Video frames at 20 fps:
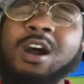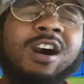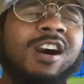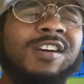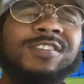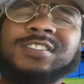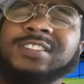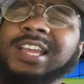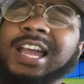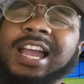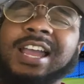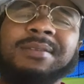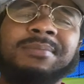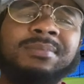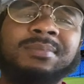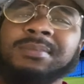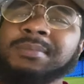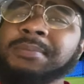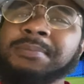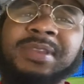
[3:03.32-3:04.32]
half
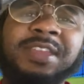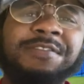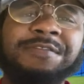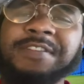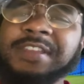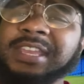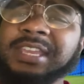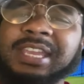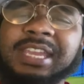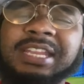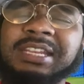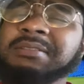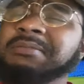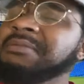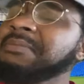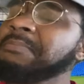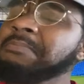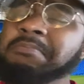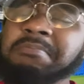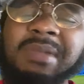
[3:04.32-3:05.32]
time, me thinking
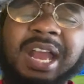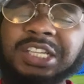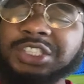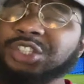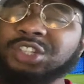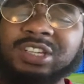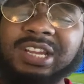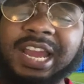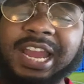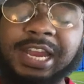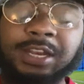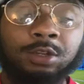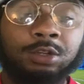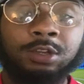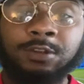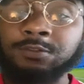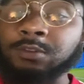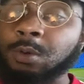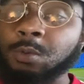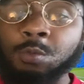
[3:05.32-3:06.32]
Manchester United could
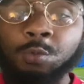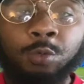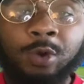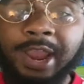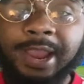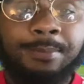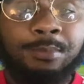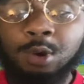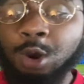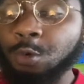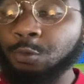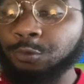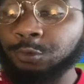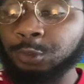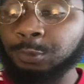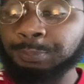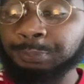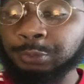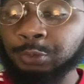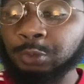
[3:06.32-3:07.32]
have done way more with
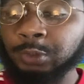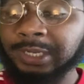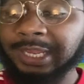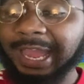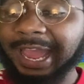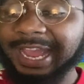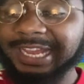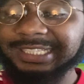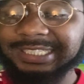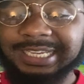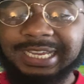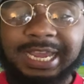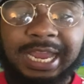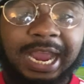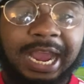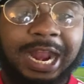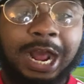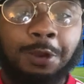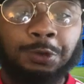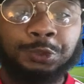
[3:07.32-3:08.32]
the ball, guys.
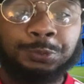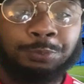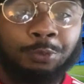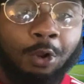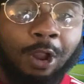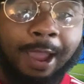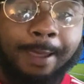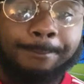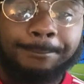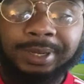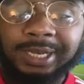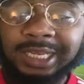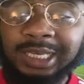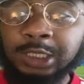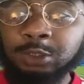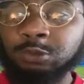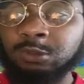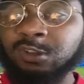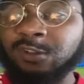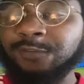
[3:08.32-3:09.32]
And I was quite
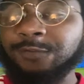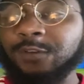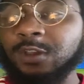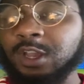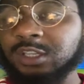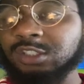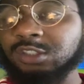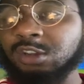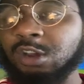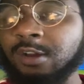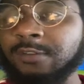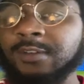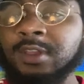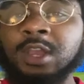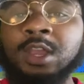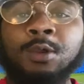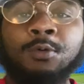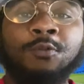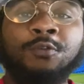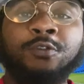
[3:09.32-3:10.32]
pleased with the first half
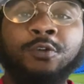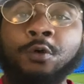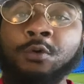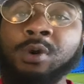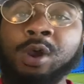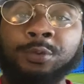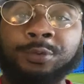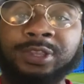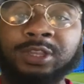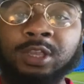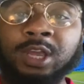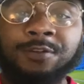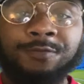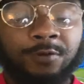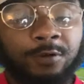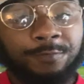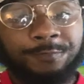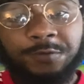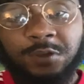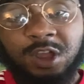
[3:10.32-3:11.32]
for what we did
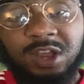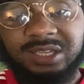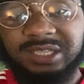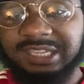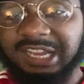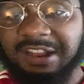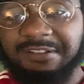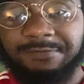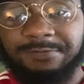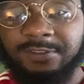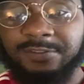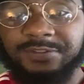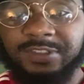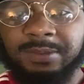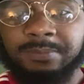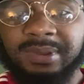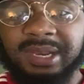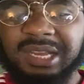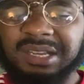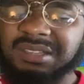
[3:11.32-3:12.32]
for the first 10,
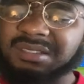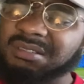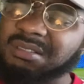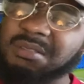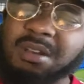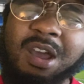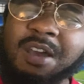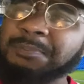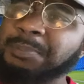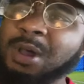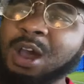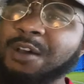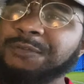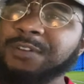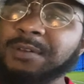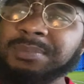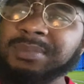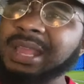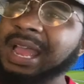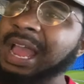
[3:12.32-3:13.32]
15 minutes. Apart
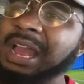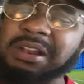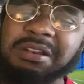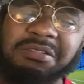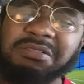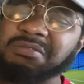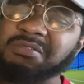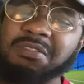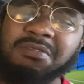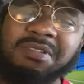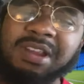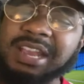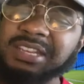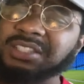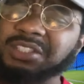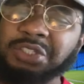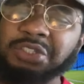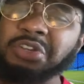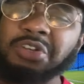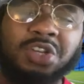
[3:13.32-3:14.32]
from that, the
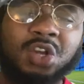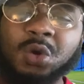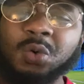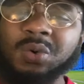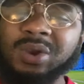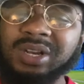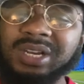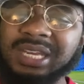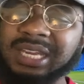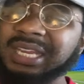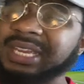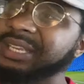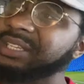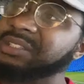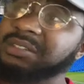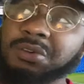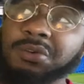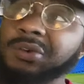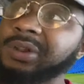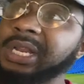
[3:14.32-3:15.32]
rest, you know what it
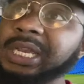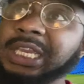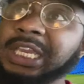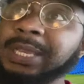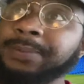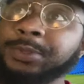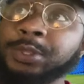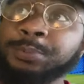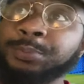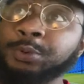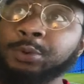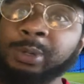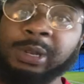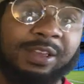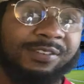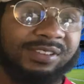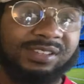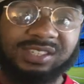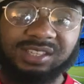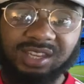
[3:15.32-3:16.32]
is. Couldn't keep the ball
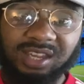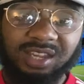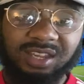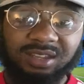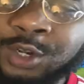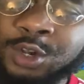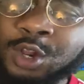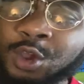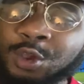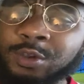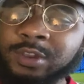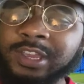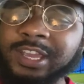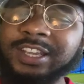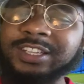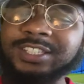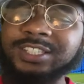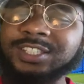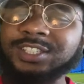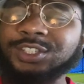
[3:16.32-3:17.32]
FC.
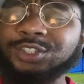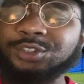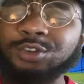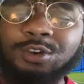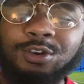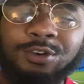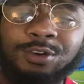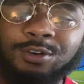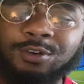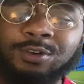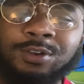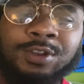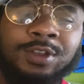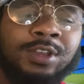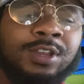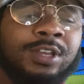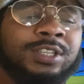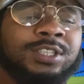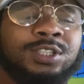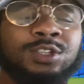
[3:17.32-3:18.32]
Lucas Shaw.
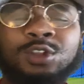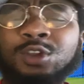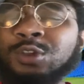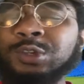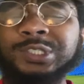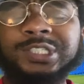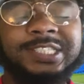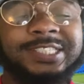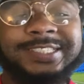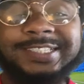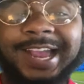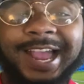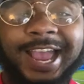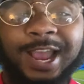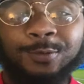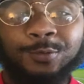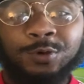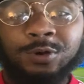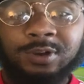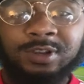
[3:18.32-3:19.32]
Luke
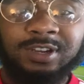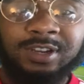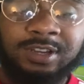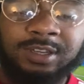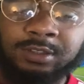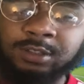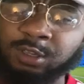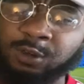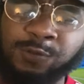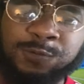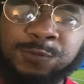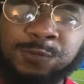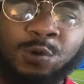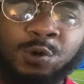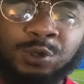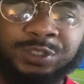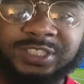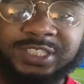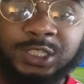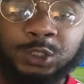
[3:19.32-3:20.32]
Skywalker, the
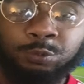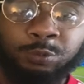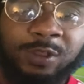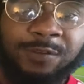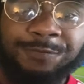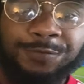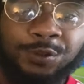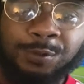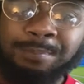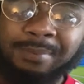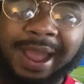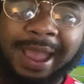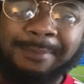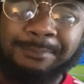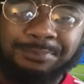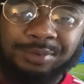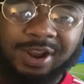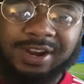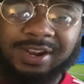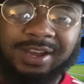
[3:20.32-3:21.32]
force is with you, my
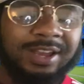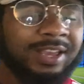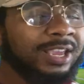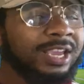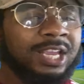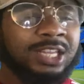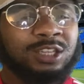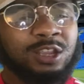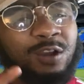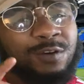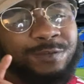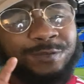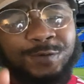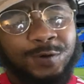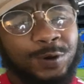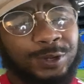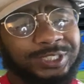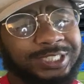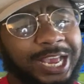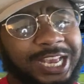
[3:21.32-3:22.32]
brother. The
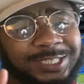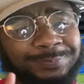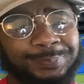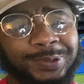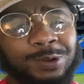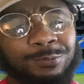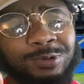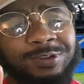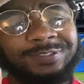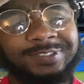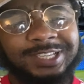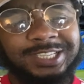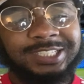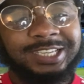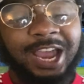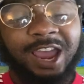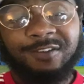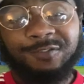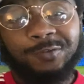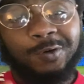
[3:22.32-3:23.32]
force has been with this
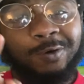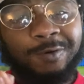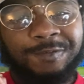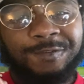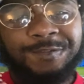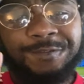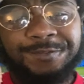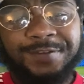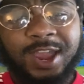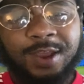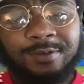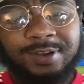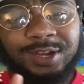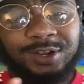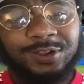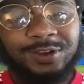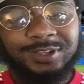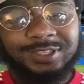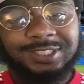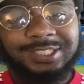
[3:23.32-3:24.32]
guy for a very
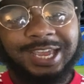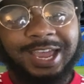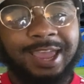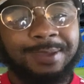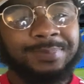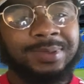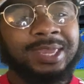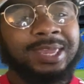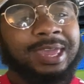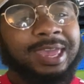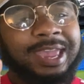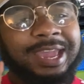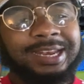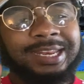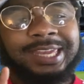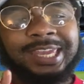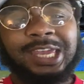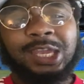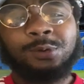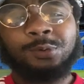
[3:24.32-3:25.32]
long time,
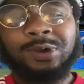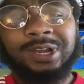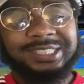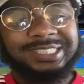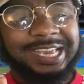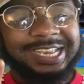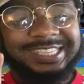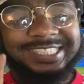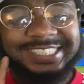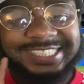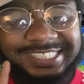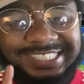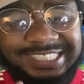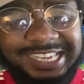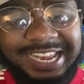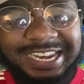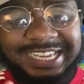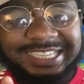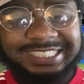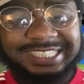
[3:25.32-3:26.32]
and he was
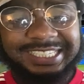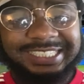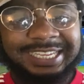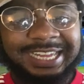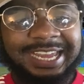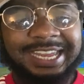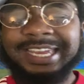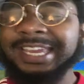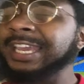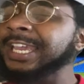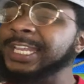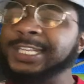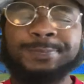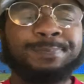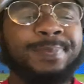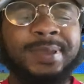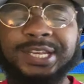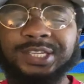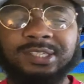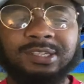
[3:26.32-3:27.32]
excelling today,
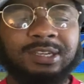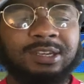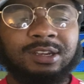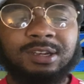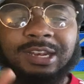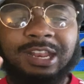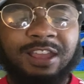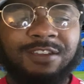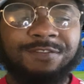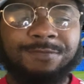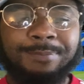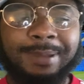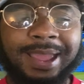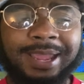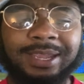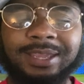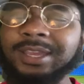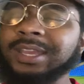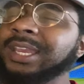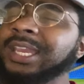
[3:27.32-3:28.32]
especially in the left
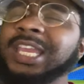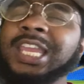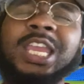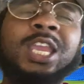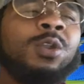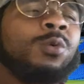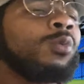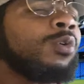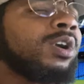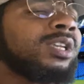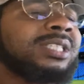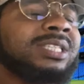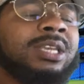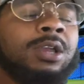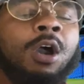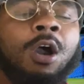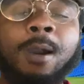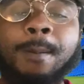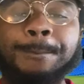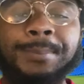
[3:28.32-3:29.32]
back. He was
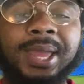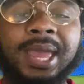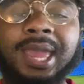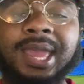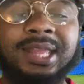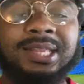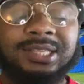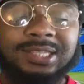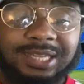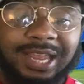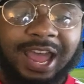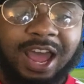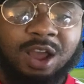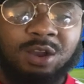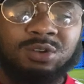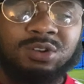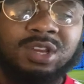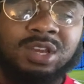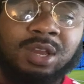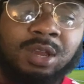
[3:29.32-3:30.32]
up and
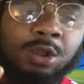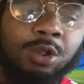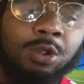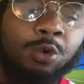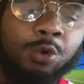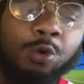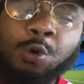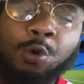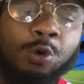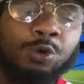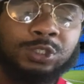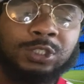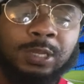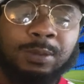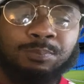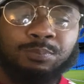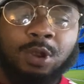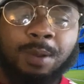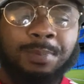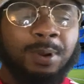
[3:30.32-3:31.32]
down,
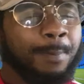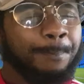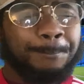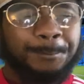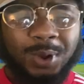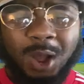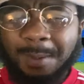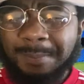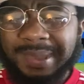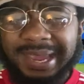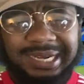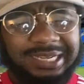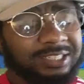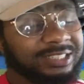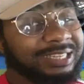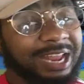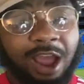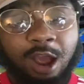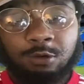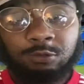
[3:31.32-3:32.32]
causing problems,
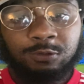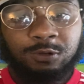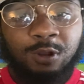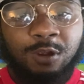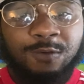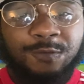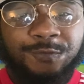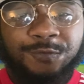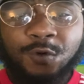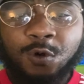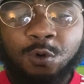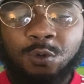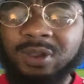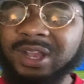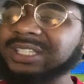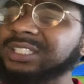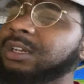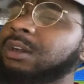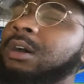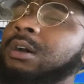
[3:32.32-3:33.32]
bombing down
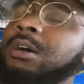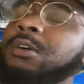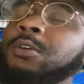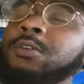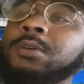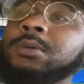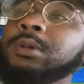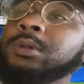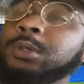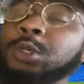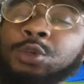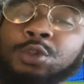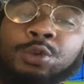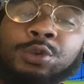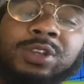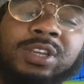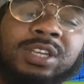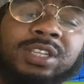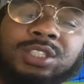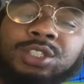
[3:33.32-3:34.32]
forward. Oh,
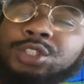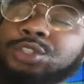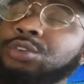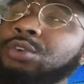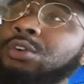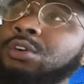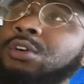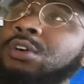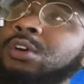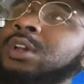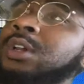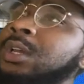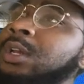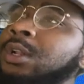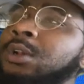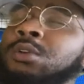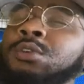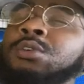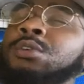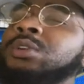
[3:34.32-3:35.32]
Lucas Shaw,
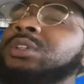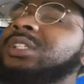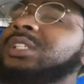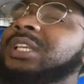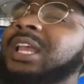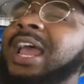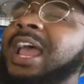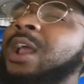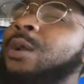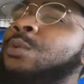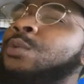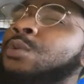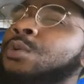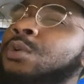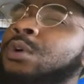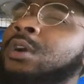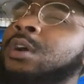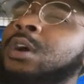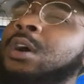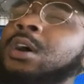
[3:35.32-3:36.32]
Luke
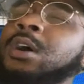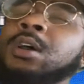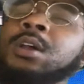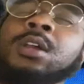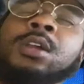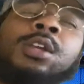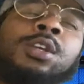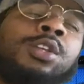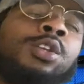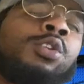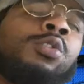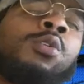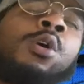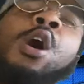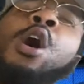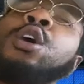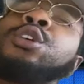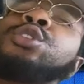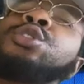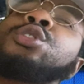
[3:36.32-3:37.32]
Skywalker, you
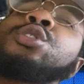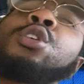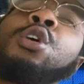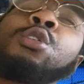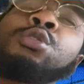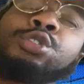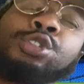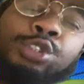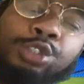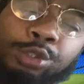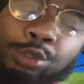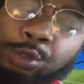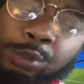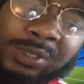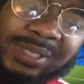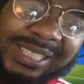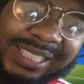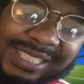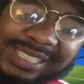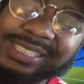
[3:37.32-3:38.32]
are so
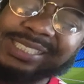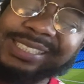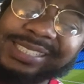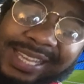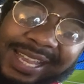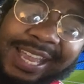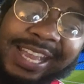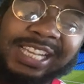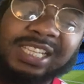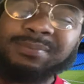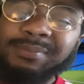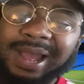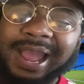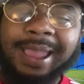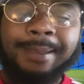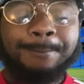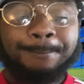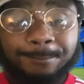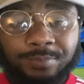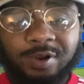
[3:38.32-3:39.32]
sure these days,
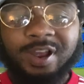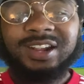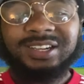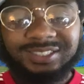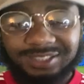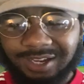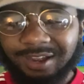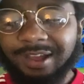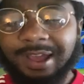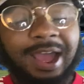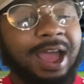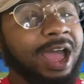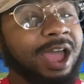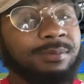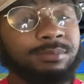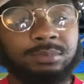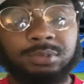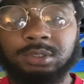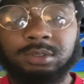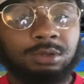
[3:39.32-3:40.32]
my brother.
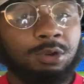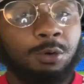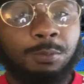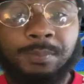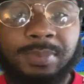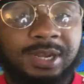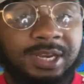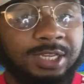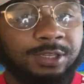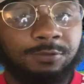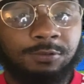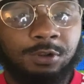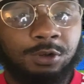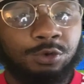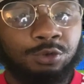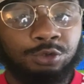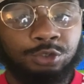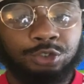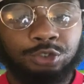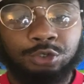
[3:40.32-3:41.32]
I'm so pleased for
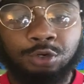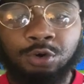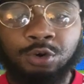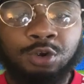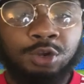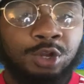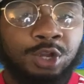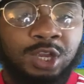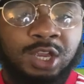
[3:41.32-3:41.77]
Luke Shaw.